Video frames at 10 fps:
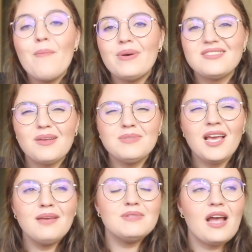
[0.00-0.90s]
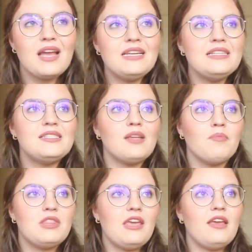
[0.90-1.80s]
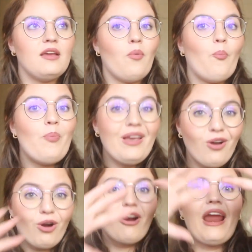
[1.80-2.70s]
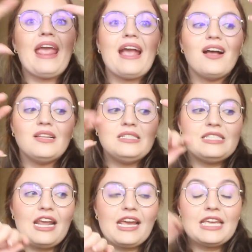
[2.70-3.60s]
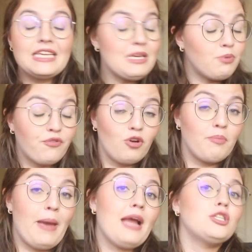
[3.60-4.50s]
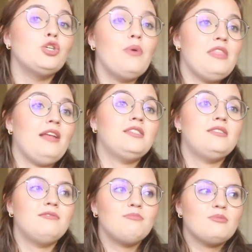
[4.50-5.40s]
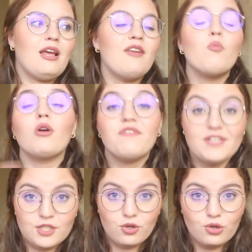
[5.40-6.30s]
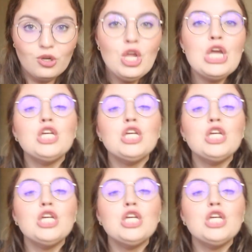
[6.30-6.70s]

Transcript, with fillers: but sometimes I need something bigger and that I can keep referring back to, and that's kind of more physical.